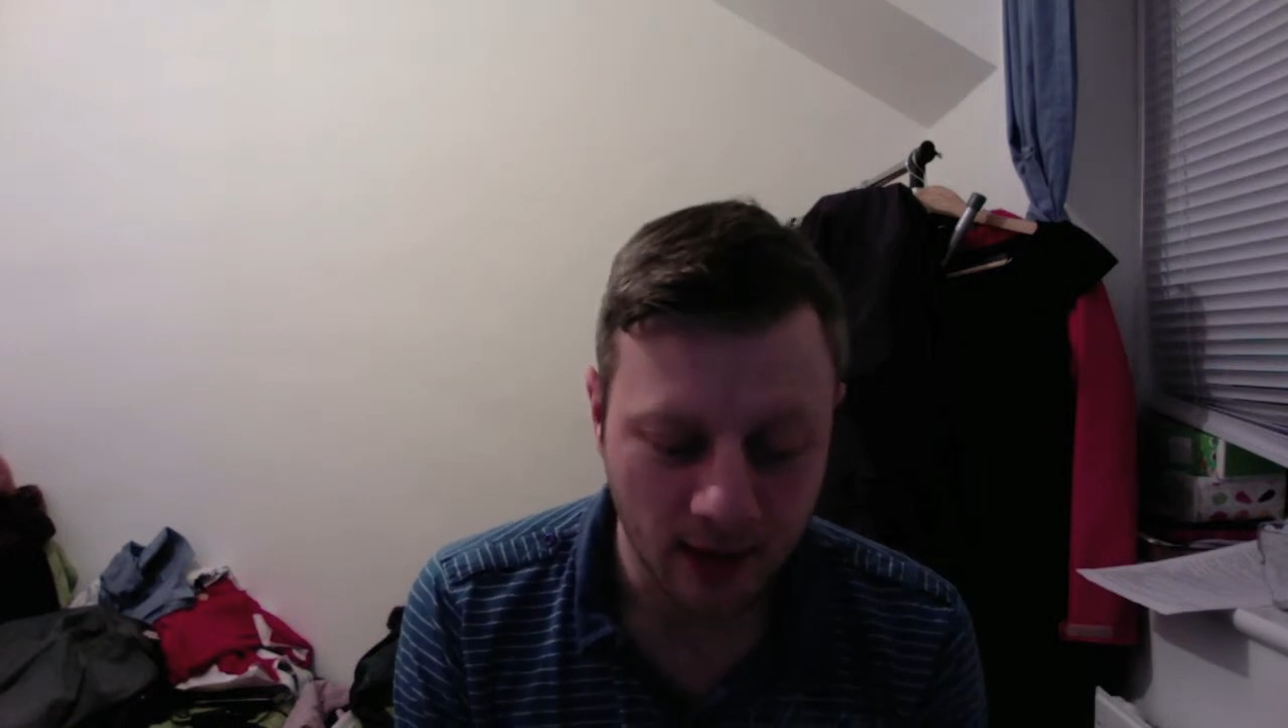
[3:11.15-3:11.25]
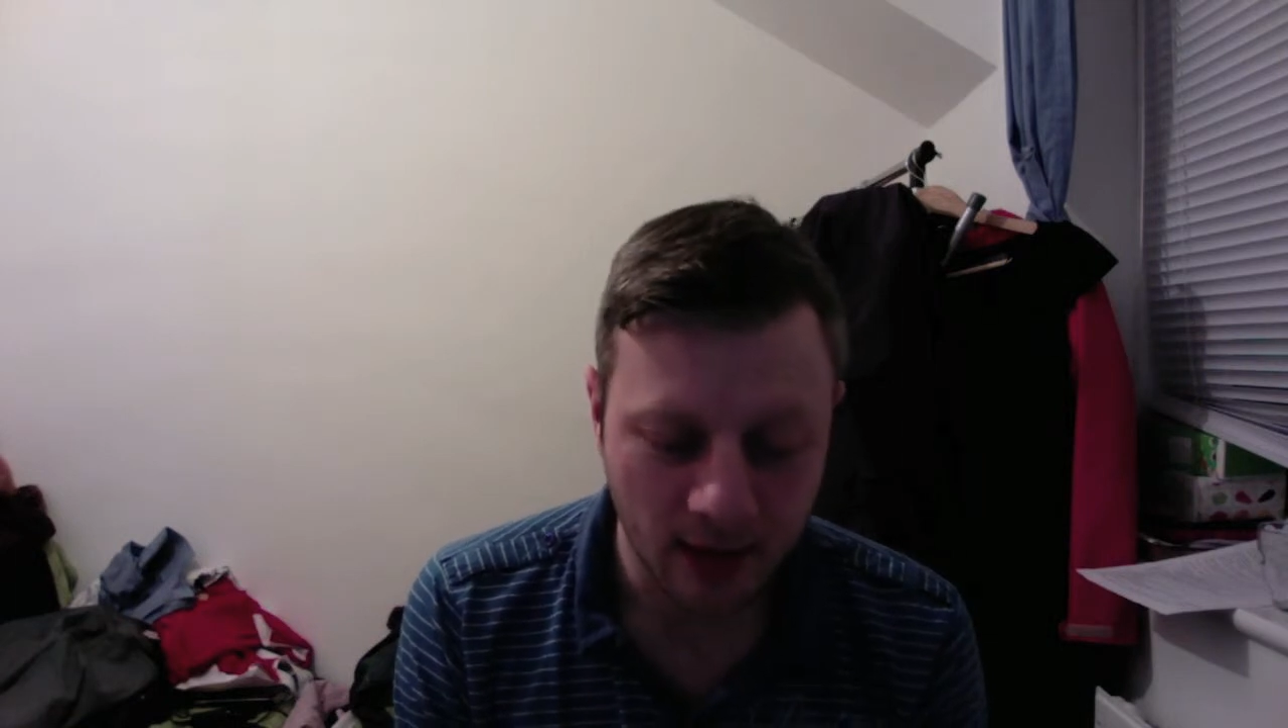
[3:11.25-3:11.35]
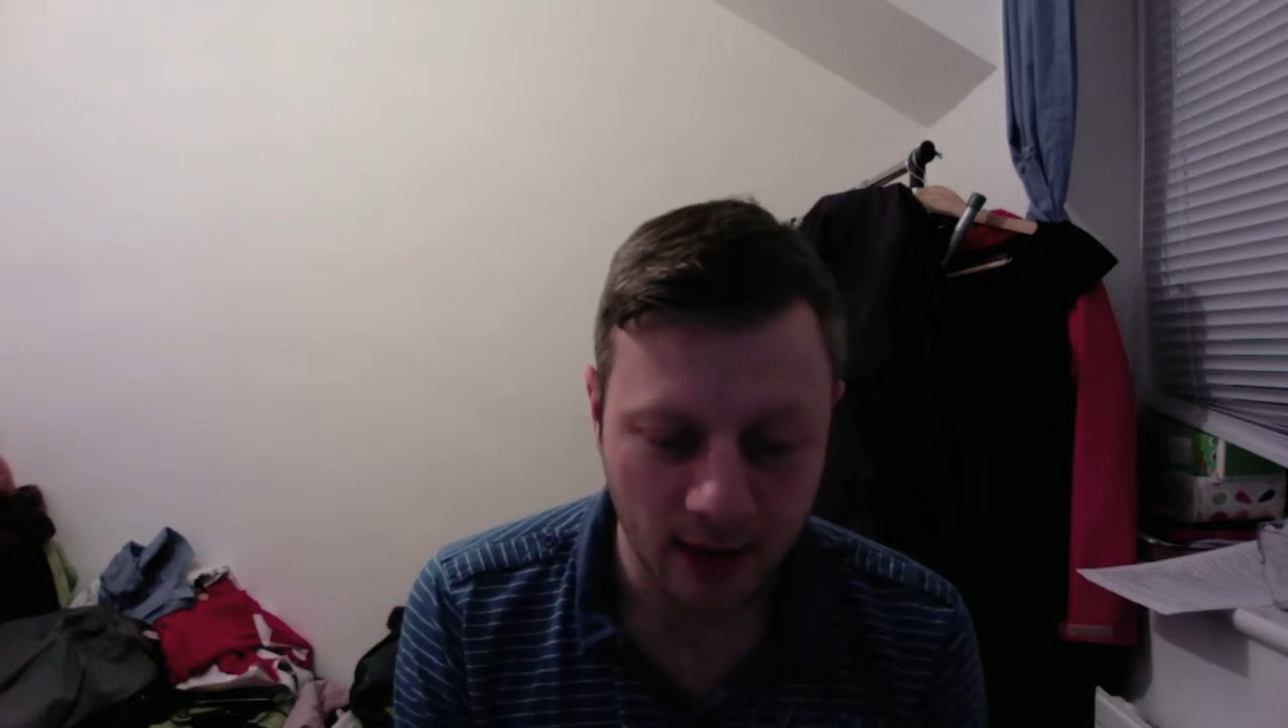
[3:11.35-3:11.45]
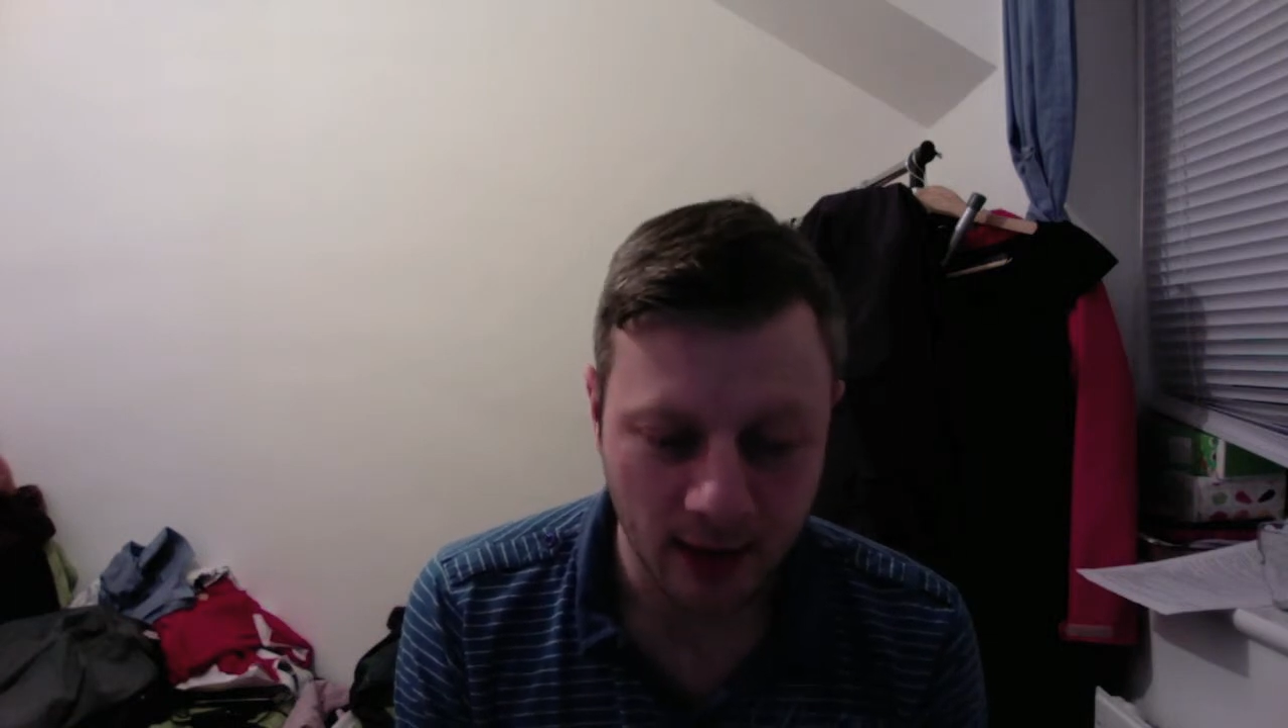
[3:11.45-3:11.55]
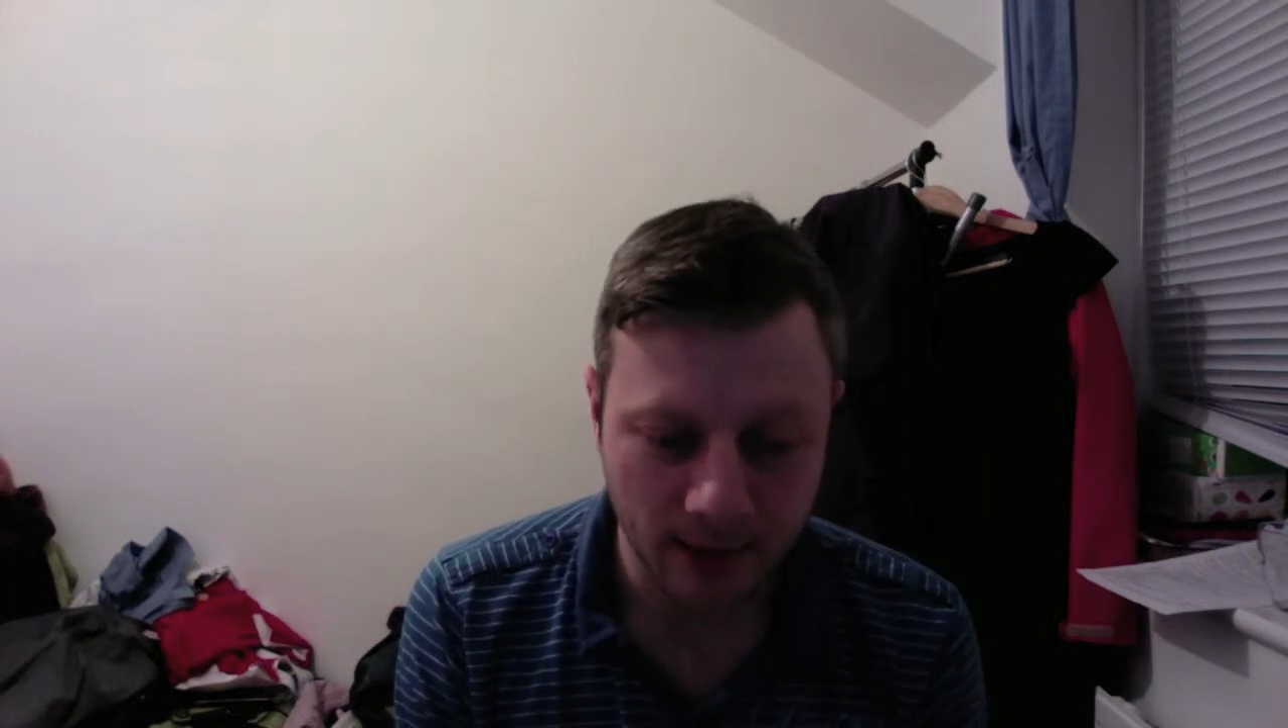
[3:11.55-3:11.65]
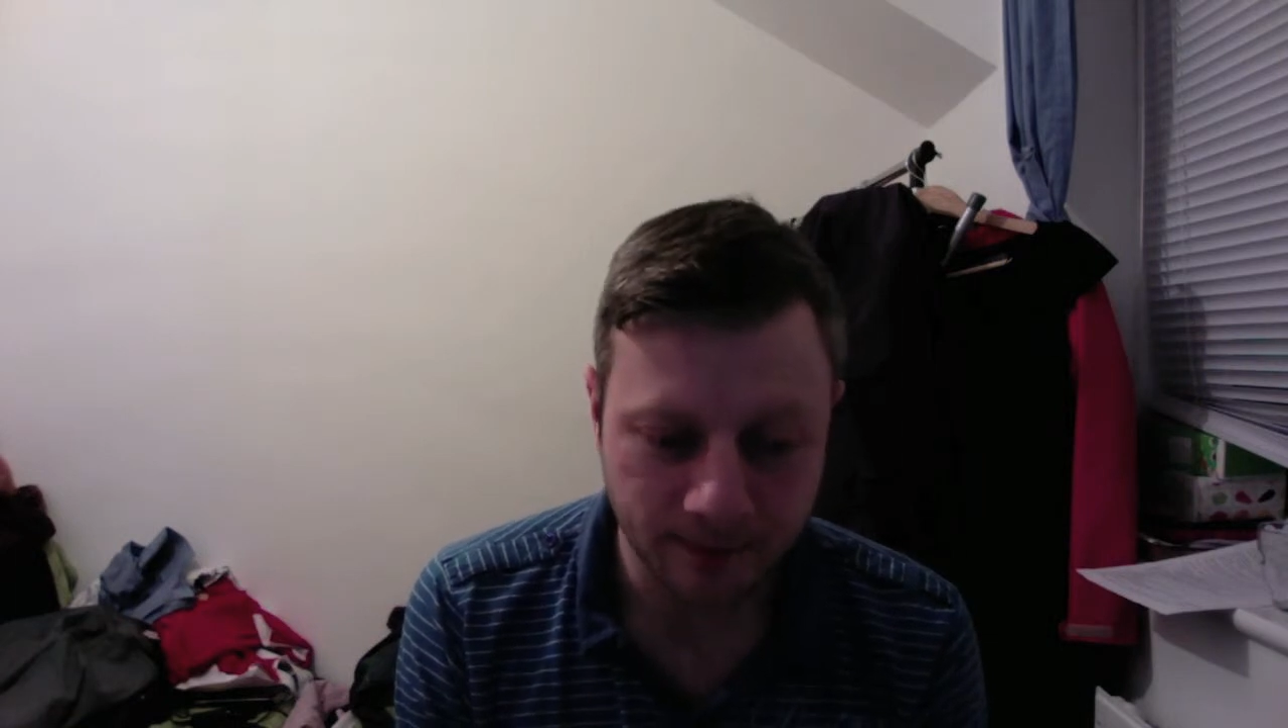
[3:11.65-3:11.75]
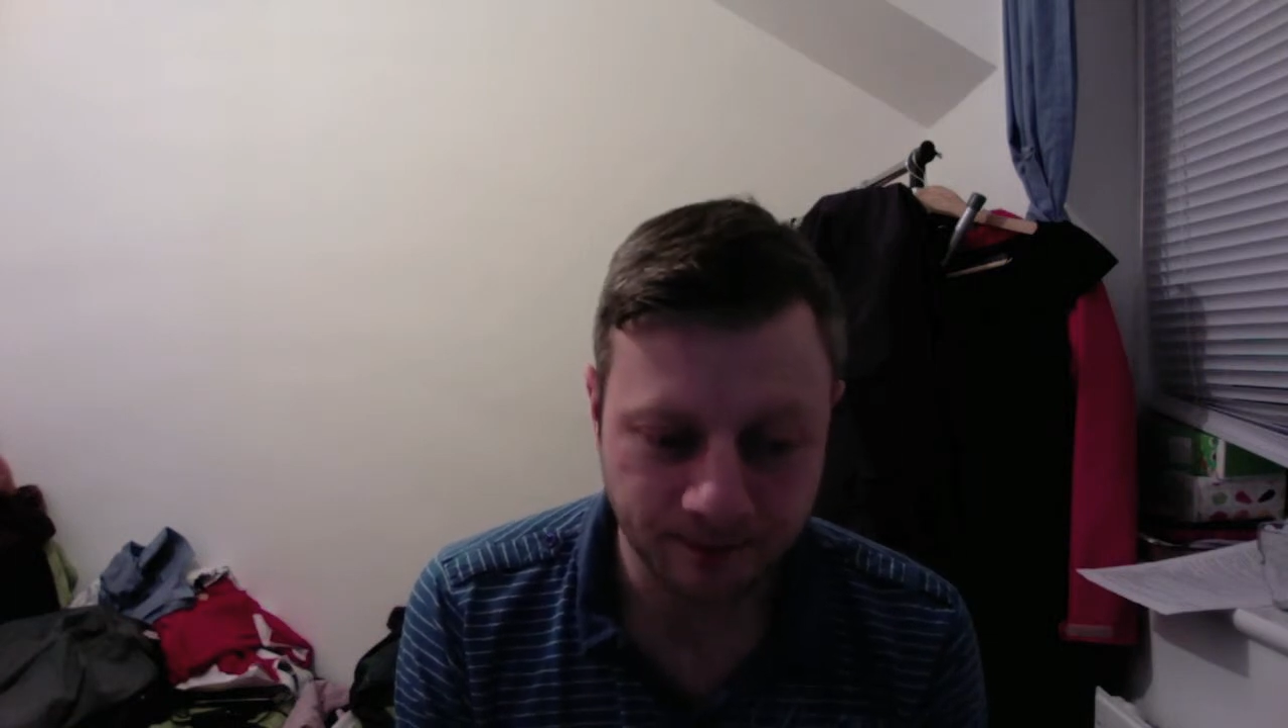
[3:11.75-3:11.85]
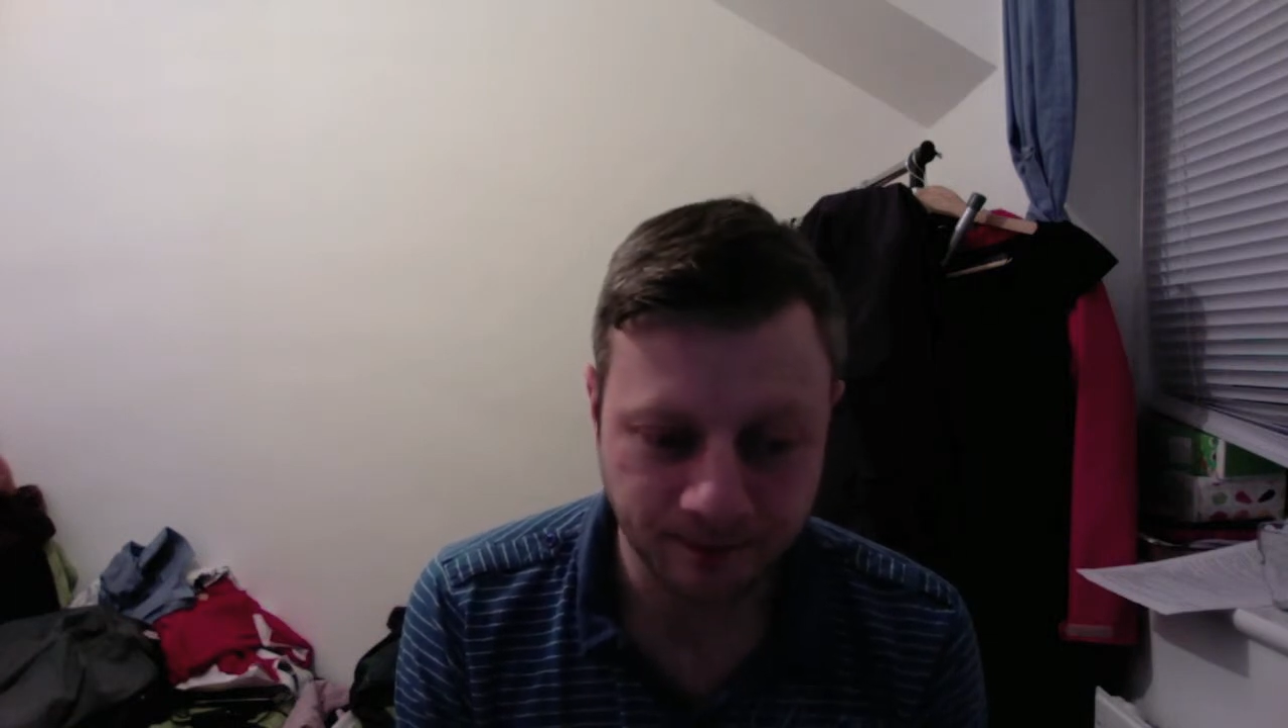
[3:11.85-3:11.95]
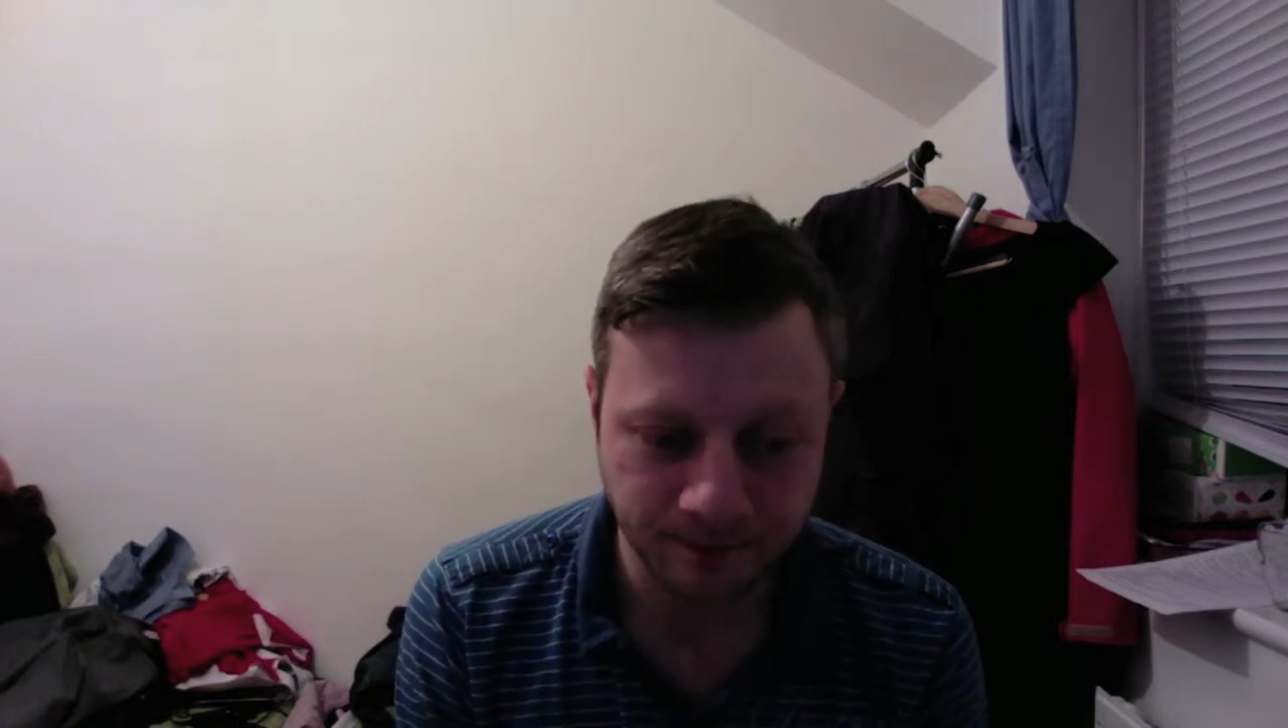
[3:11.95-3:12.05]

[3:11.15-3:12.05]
But